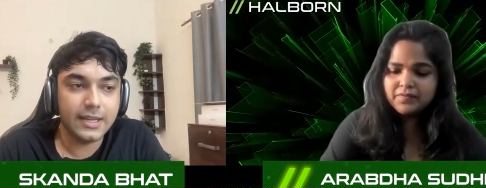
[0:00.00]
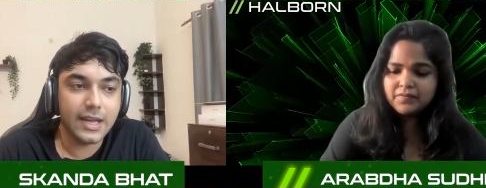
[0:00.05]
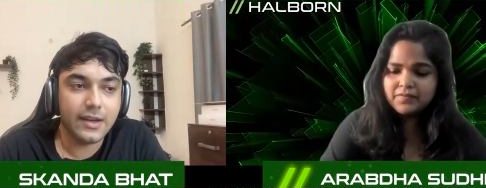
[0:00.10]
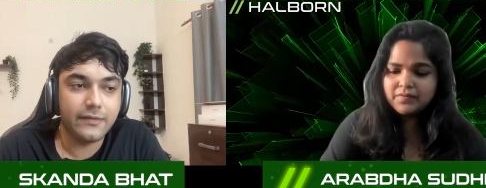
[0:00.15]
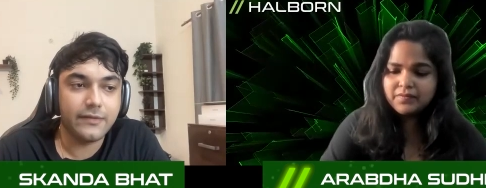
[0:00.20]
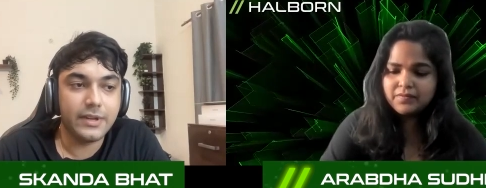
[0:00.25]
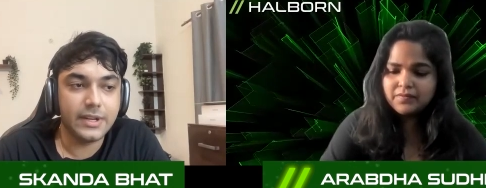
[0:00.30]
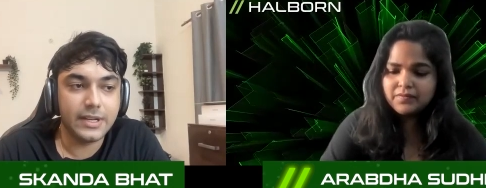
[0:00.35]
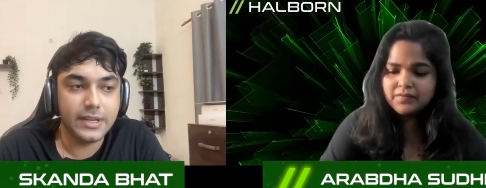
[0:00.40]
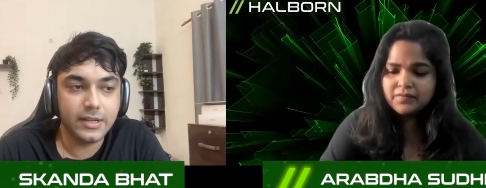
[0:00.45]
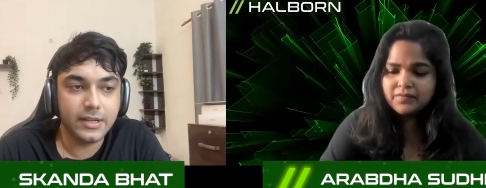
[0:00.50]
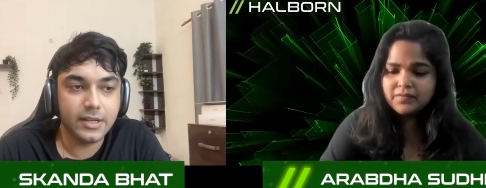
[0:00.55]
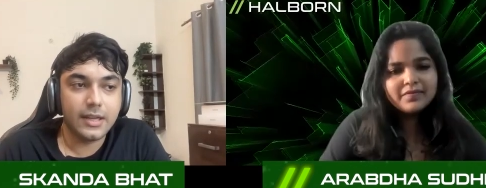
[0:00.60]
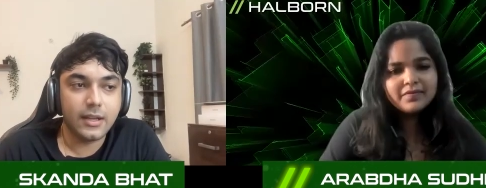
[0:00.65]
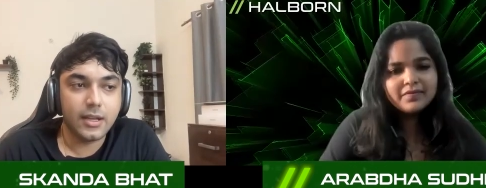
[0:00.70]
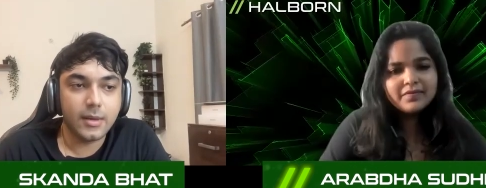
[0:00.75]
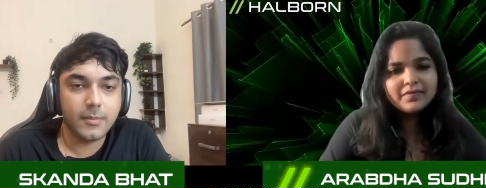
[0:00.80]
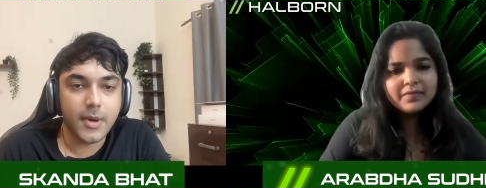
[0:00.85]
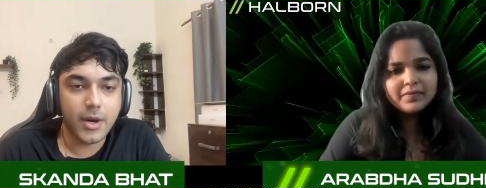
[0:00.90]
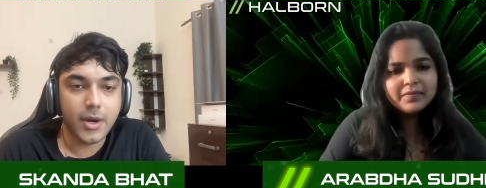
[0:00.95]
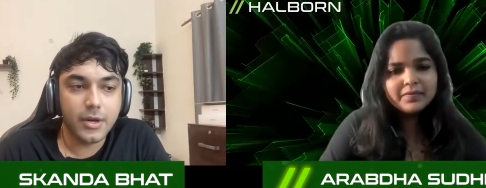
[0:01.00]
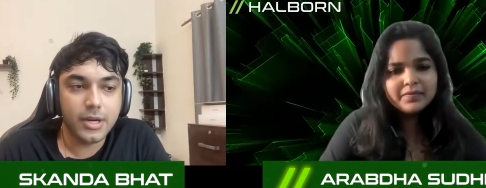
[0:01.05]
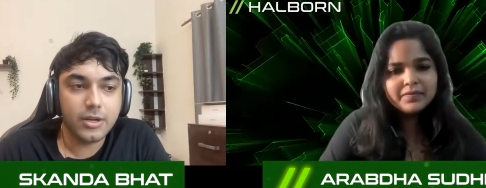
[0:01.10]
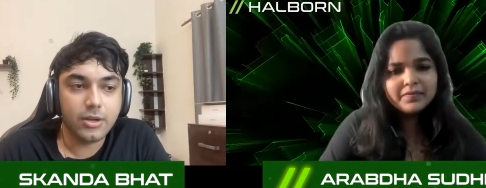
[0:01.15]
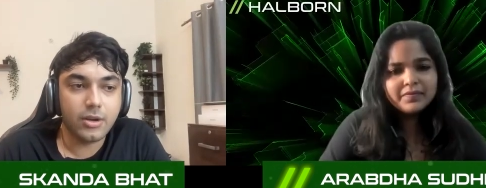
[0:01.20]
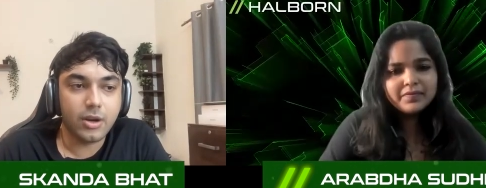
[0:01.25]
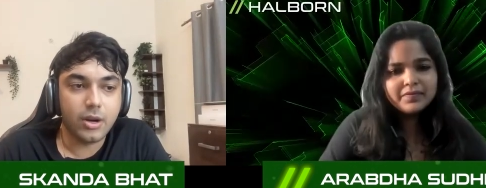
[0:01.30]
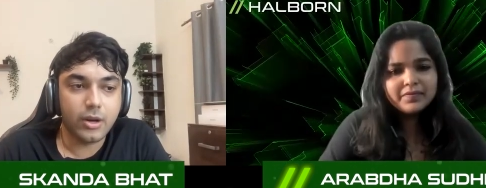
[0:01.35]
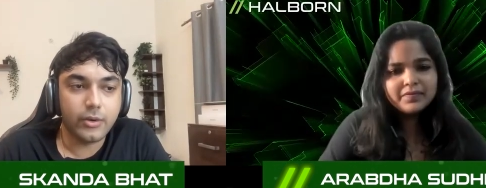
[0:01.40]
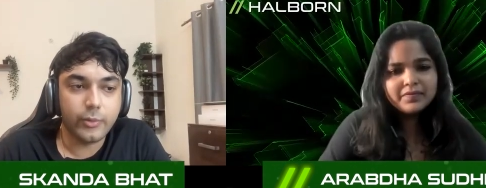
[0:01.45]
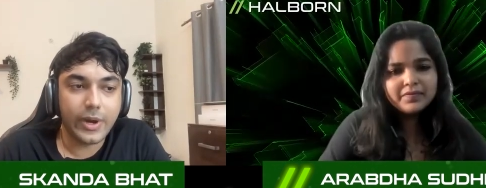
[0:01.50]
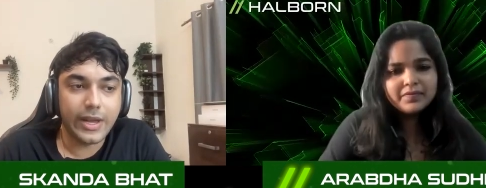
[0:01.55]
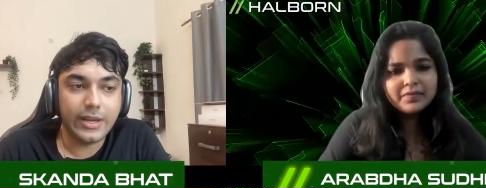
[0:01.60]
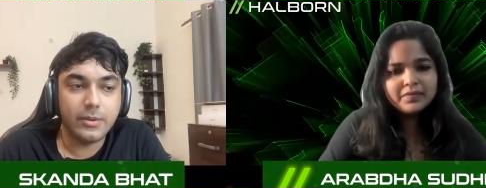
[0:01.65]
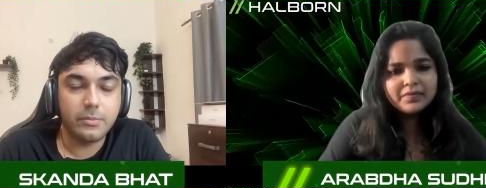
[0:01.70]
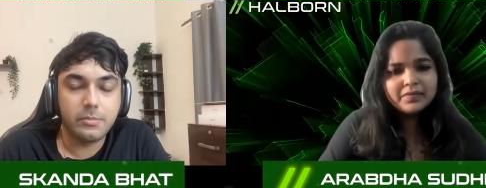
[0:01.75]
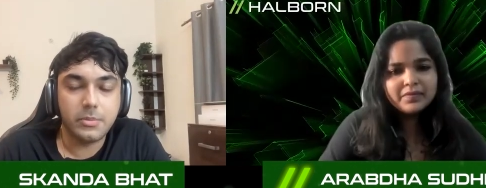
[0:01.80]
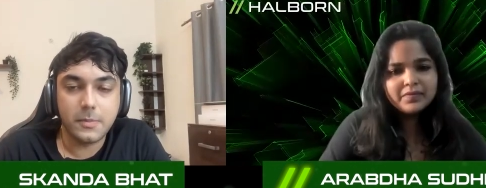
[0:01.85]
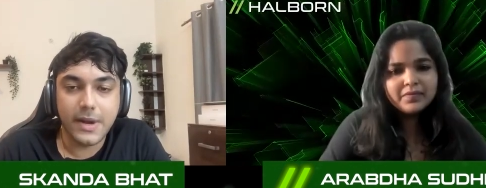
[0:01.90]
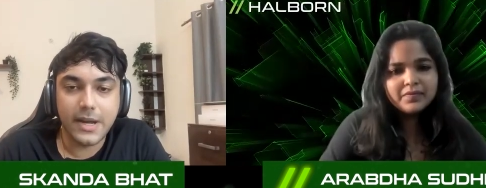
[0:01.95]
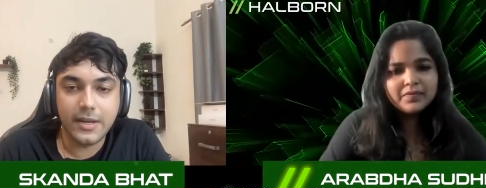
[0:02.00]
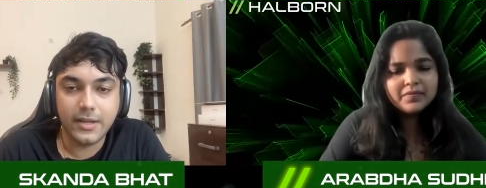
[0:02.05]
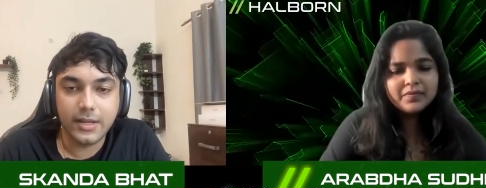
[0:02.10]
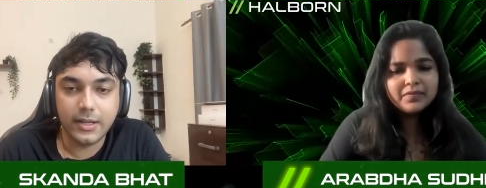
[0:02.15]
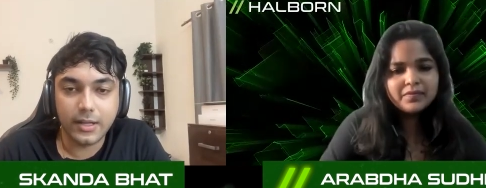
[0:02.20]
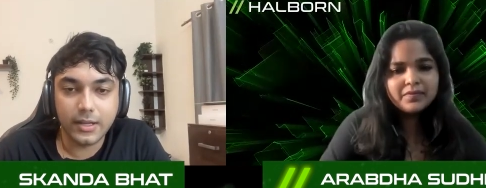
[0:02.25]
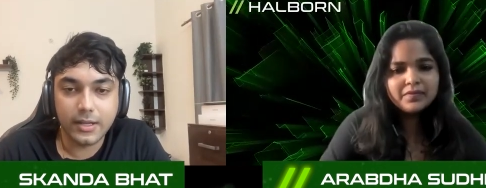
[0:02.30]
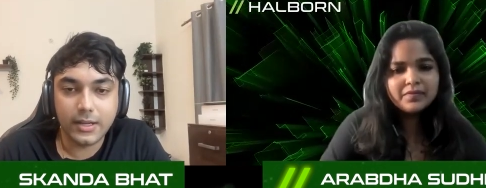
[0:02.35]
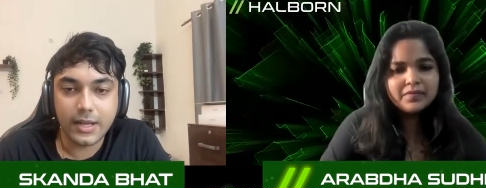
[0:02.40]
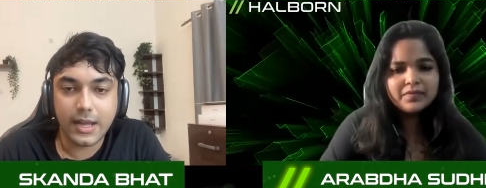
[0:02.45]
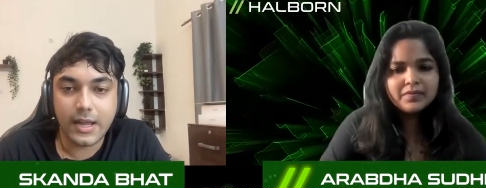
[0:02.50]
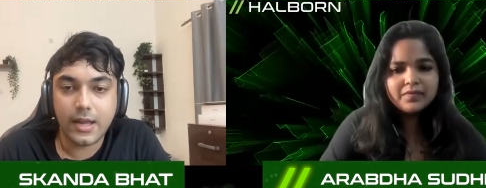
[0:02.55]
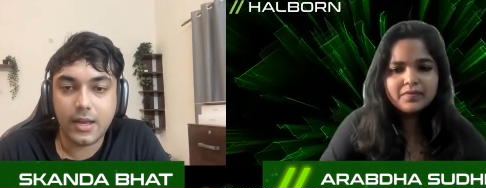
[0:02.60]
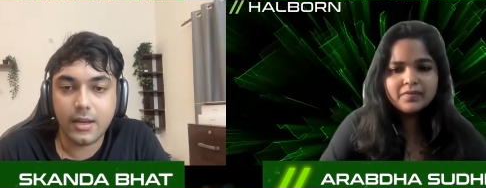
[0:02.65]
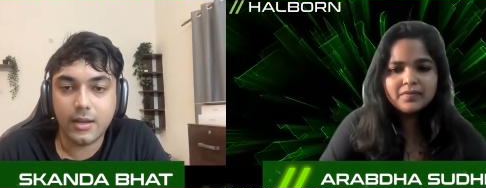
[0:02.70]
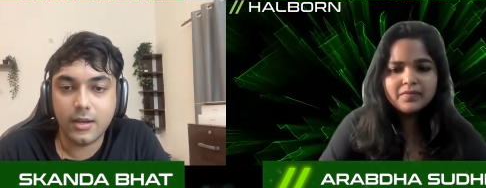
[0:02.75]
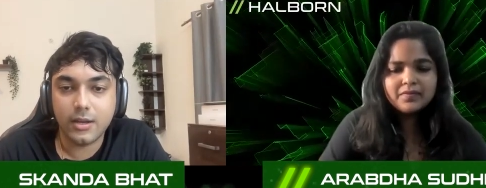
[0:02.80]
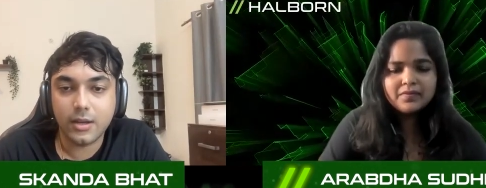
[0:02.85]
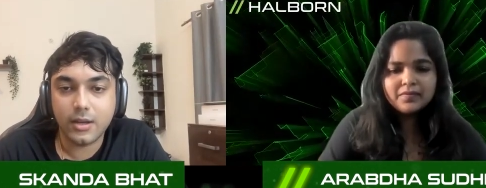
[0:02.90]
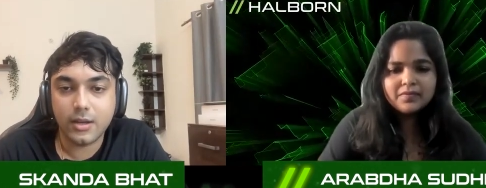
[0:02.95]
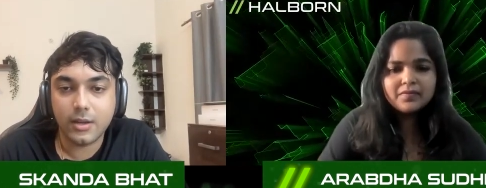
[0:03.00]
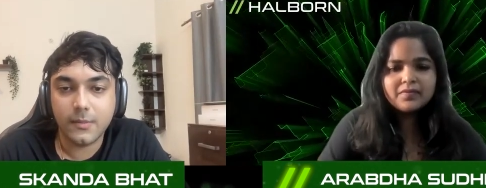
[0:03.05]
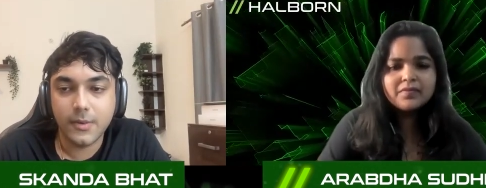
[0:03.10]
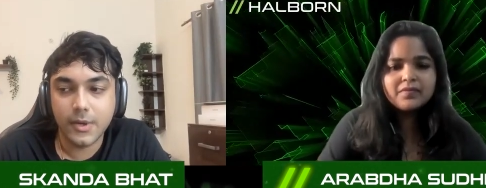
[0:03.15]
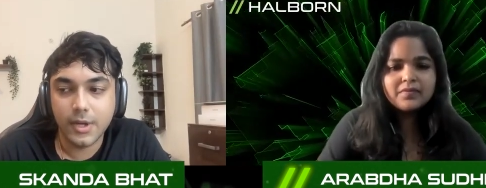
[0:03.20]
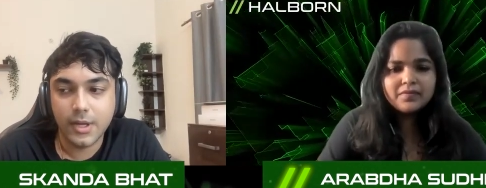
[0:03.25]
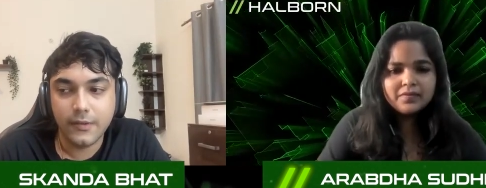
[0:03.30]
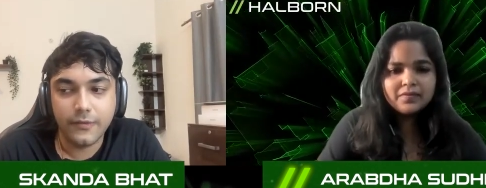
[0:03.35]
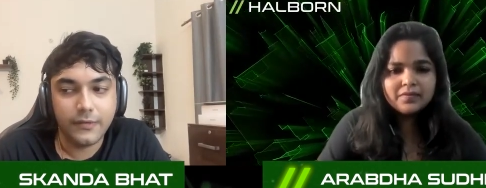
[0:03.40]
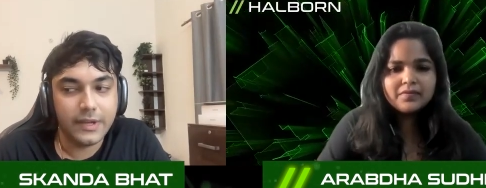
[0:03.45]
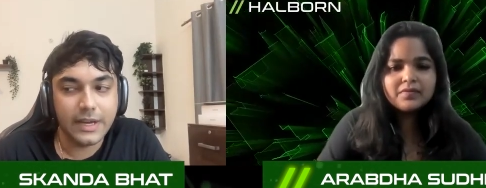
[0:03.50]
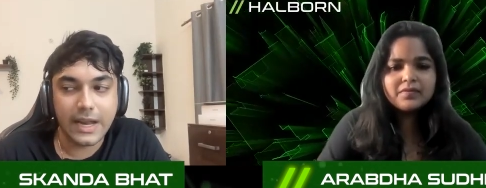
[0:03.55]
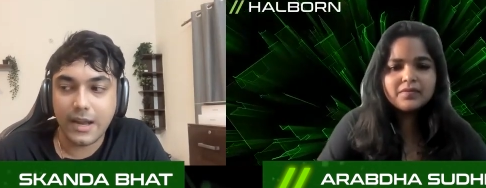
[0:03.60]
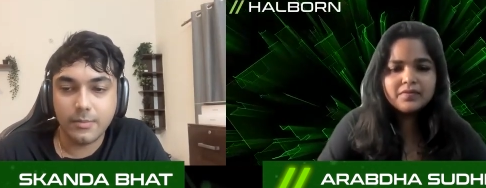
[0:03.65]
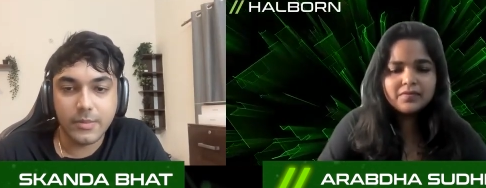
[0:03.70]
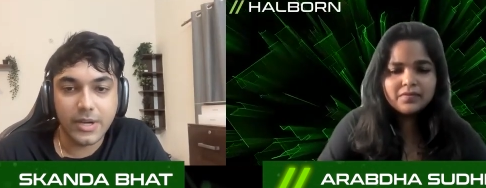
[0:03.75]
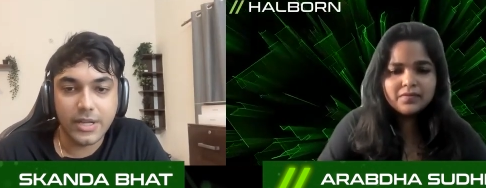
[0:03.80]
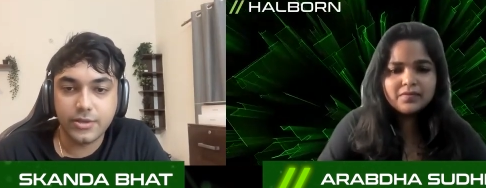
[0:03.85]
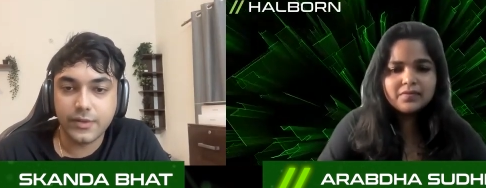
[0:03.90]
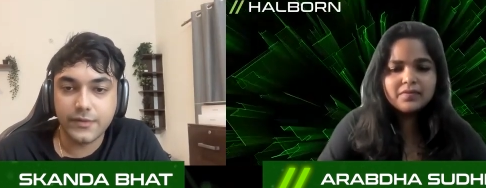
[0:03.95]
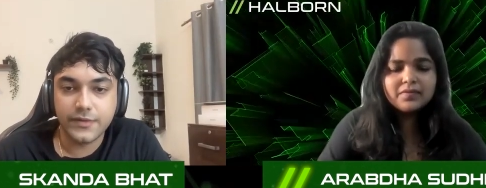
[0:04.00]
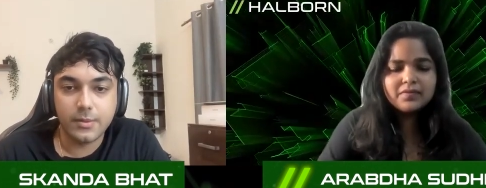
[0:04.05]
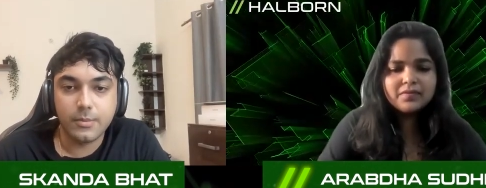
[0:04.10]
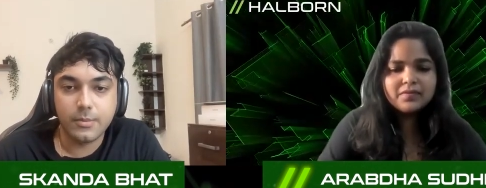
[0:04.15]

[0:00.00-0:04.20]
Speaker 1: yeah, we did think about it a lot while implementing it, and we ran a bunch of